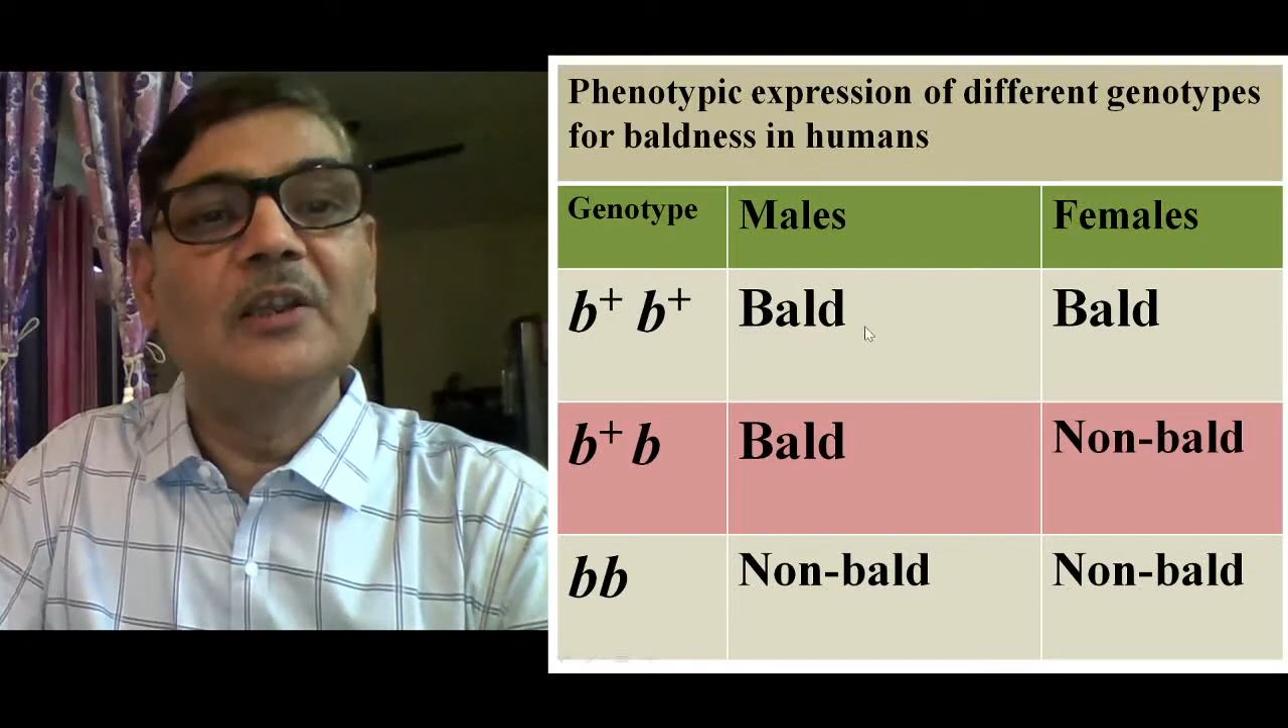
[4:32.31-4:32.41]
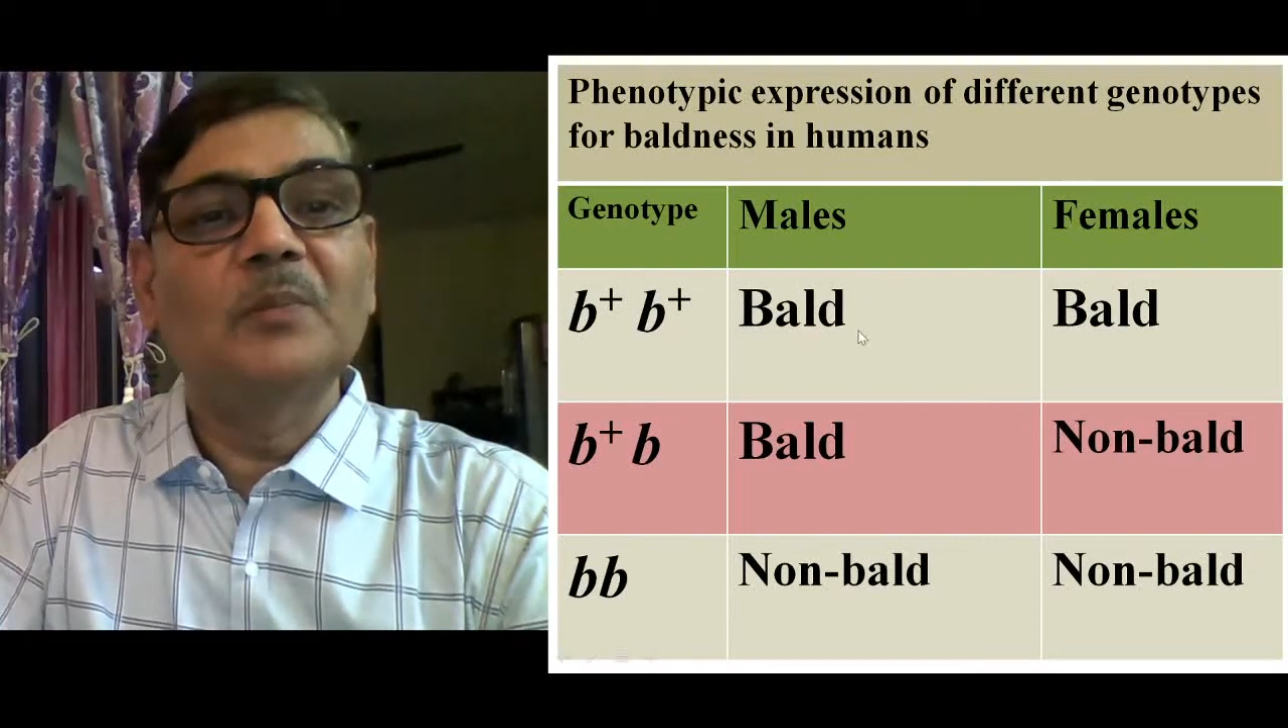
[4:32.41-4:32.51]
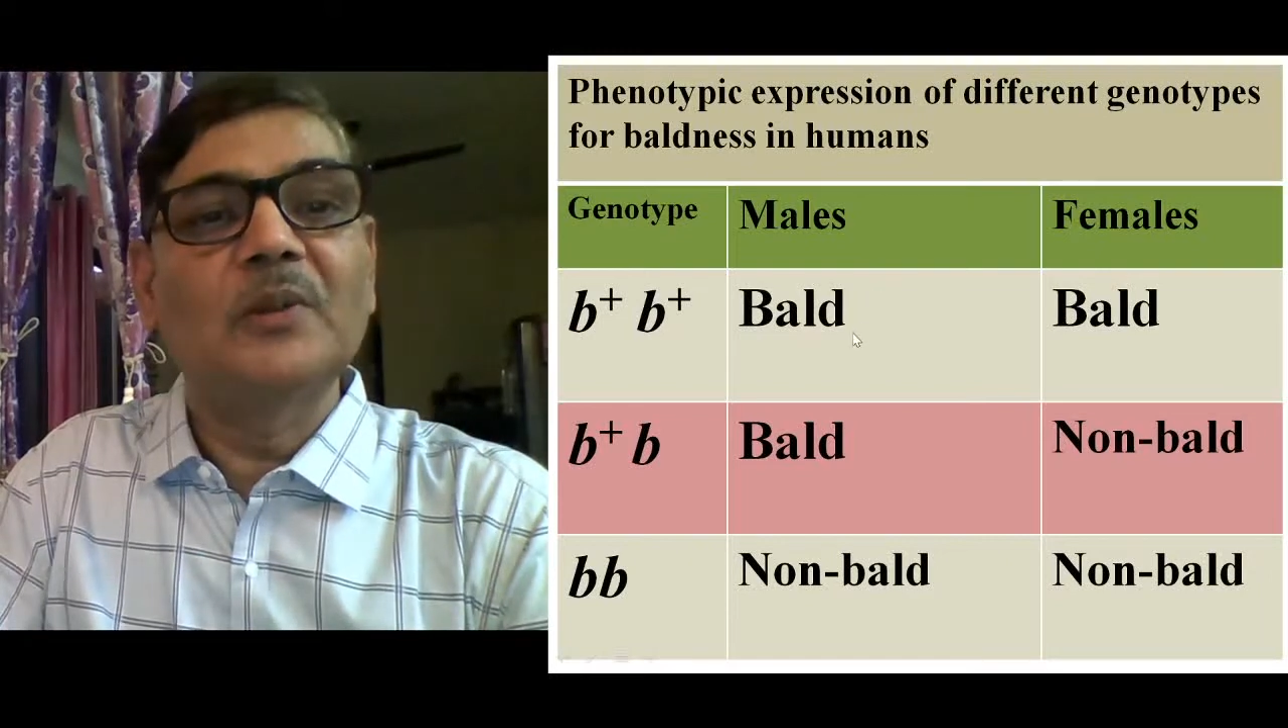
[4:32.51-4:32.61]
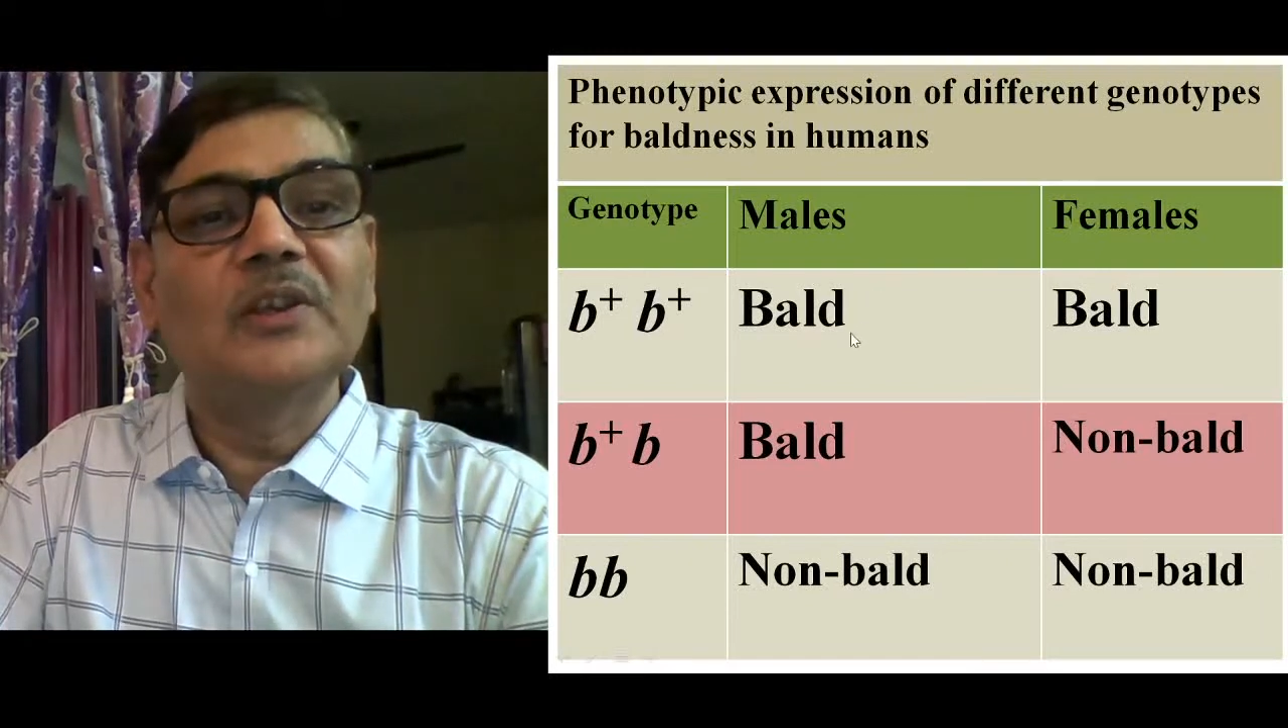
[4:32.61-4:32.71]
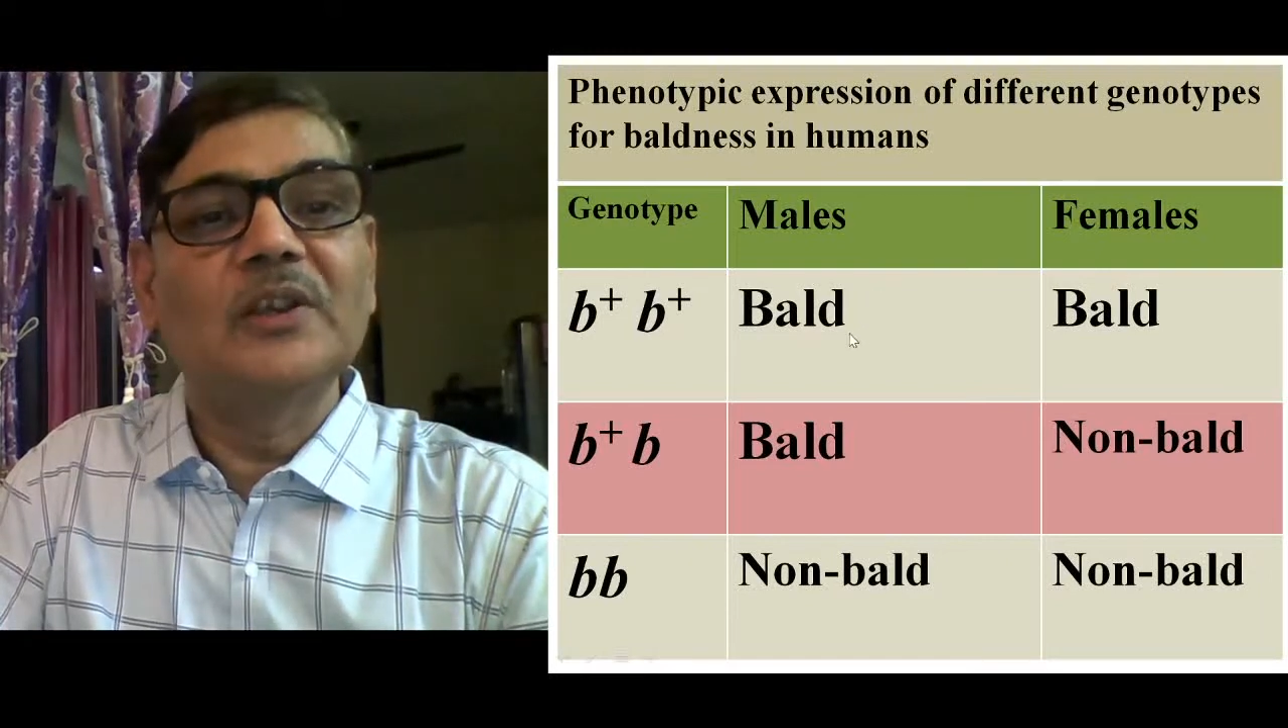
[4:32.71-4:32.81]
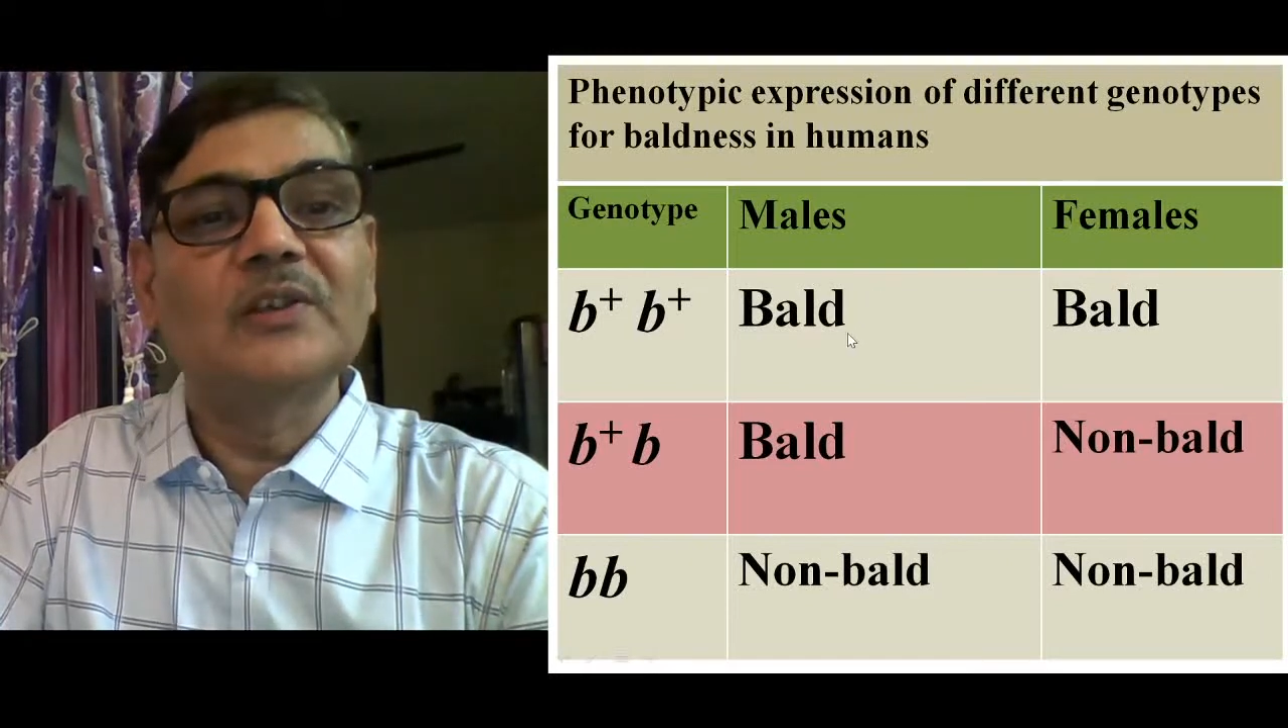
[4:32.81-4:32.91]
presence